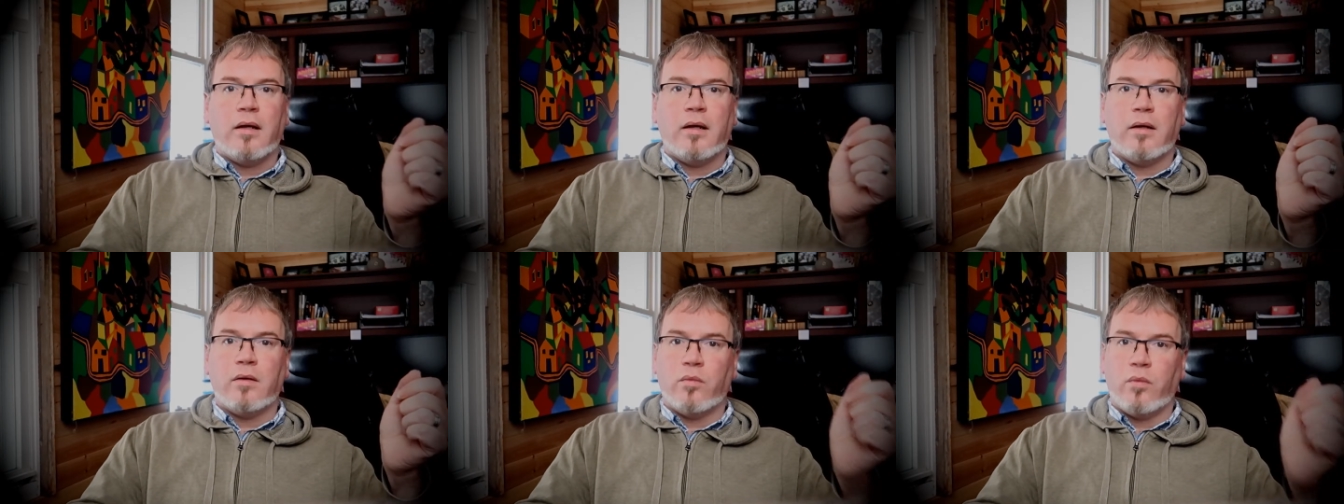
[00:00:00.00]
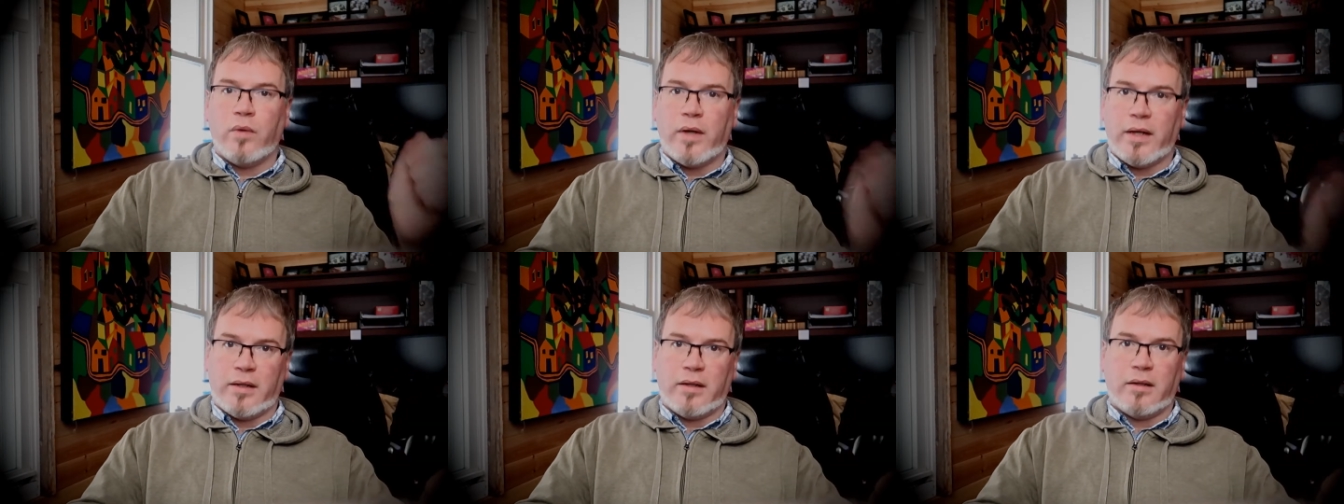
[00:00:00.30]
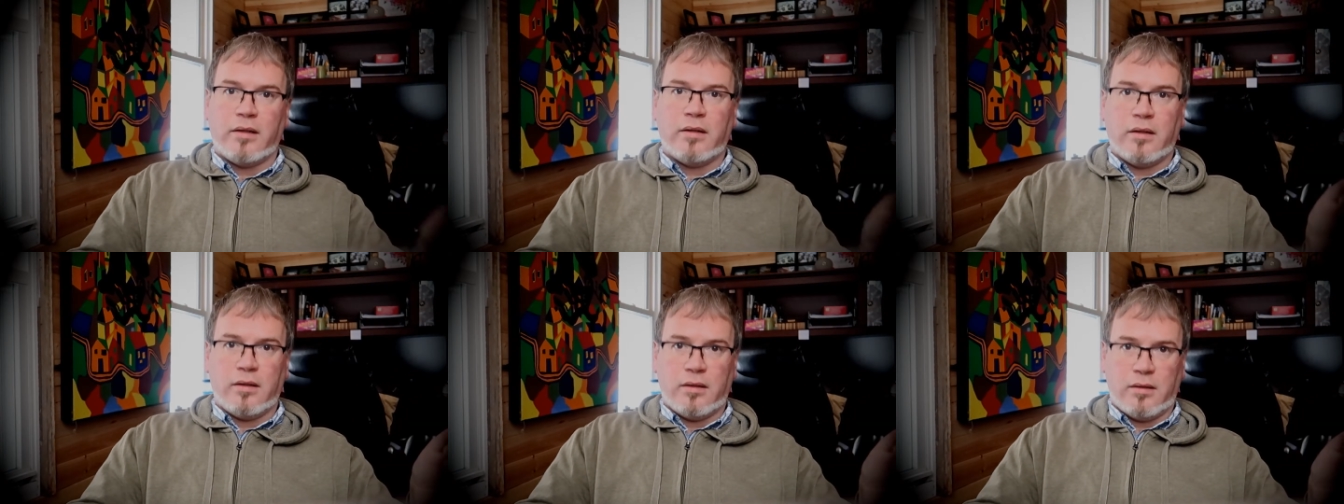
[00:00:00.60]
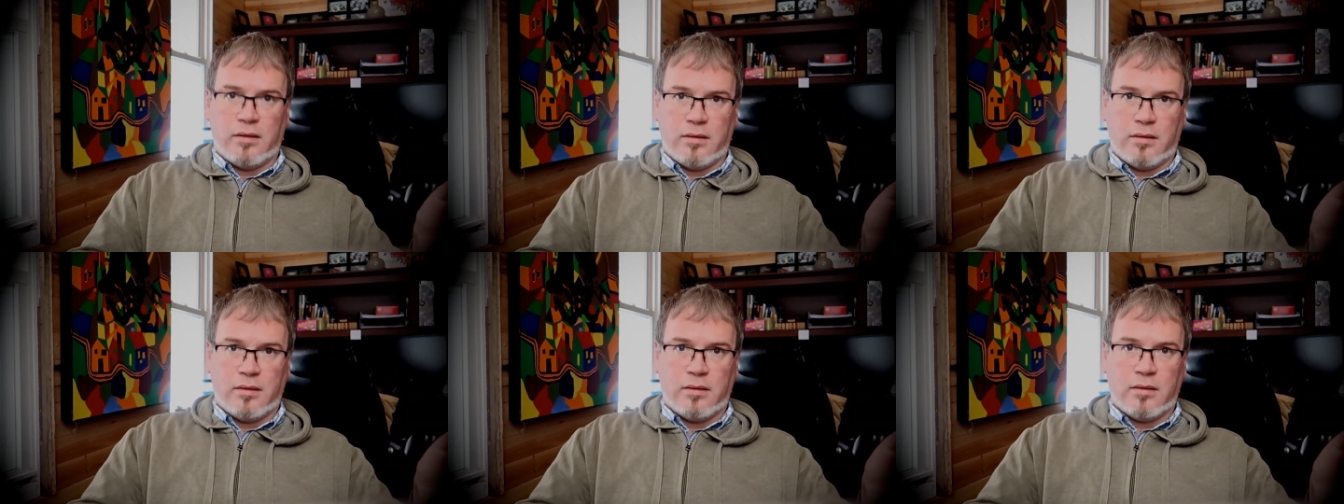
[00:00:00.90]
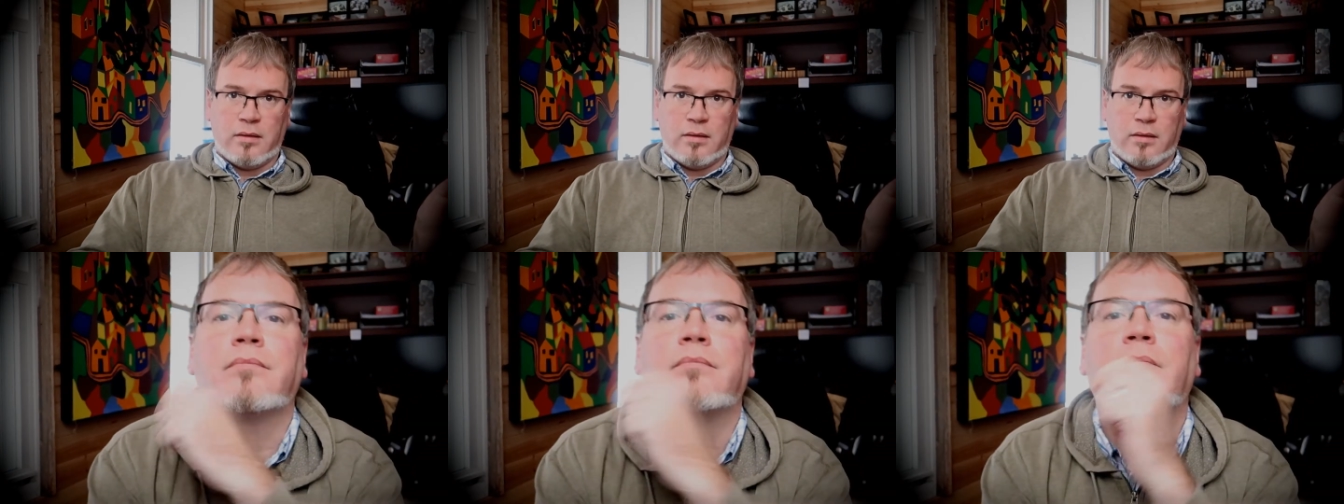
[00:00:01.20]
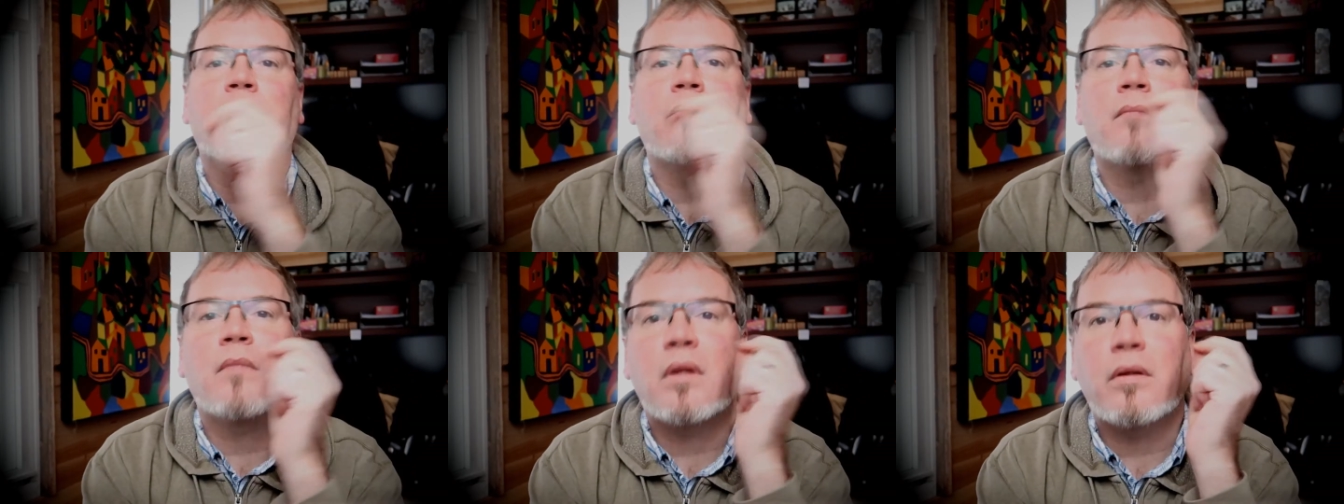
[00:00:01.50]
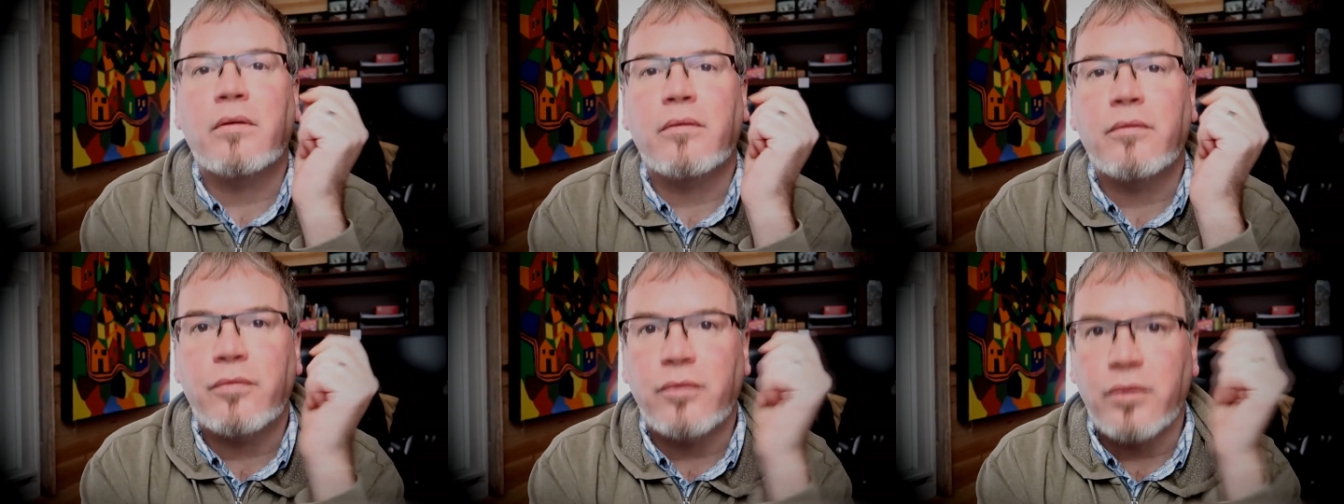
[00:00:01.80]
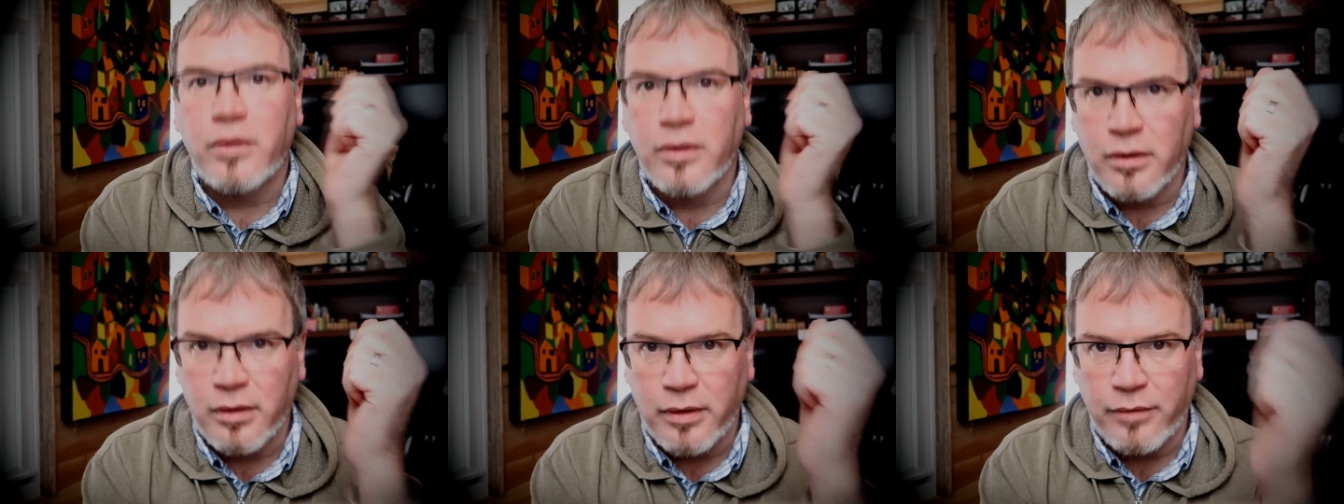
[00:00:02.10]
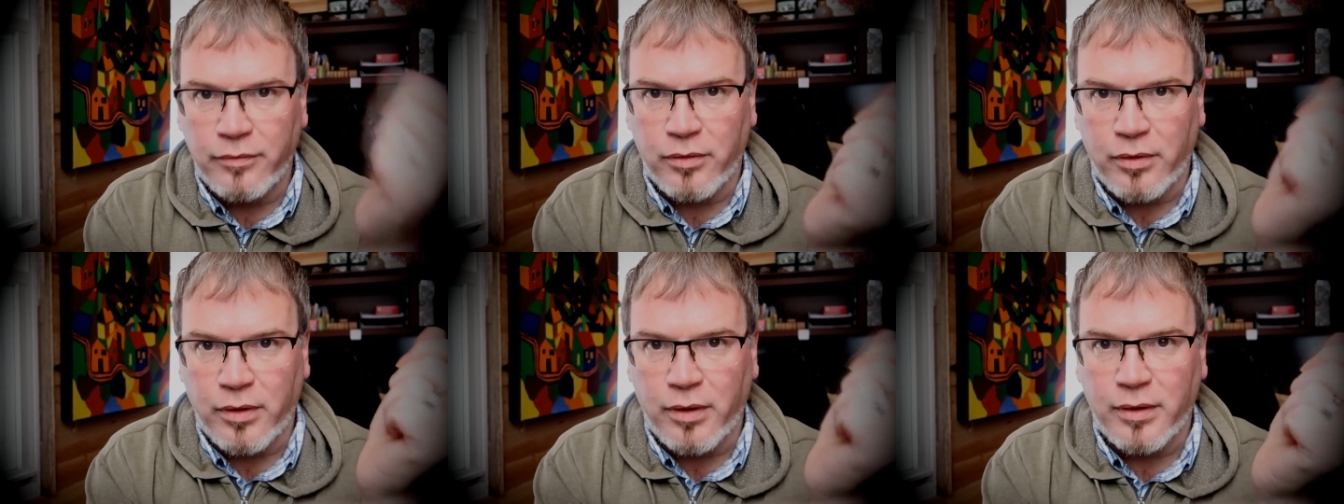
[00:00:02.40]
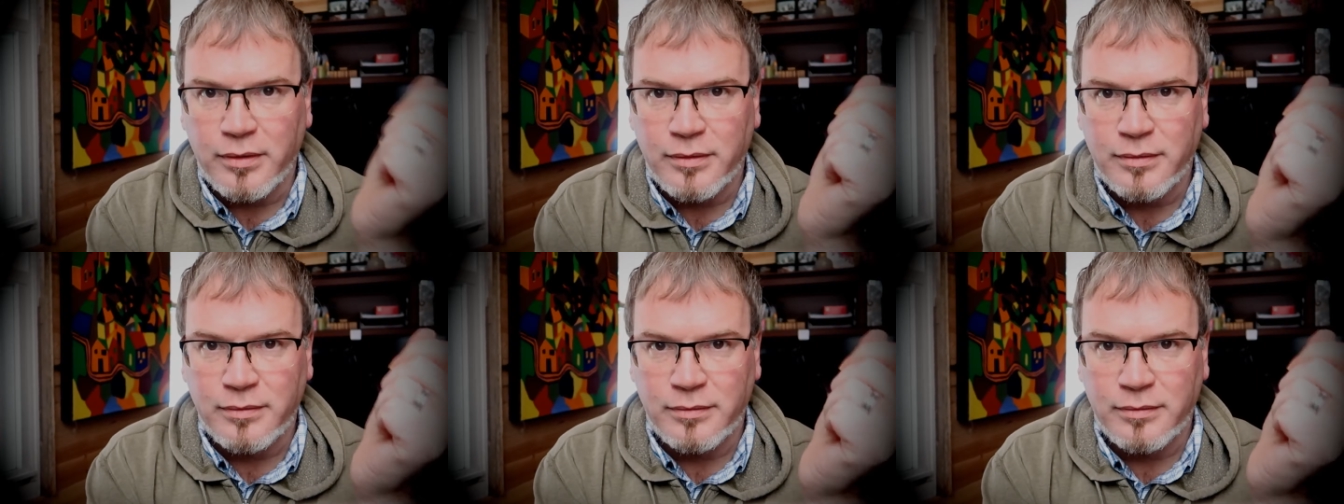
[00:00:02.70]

and waited for a deliverer.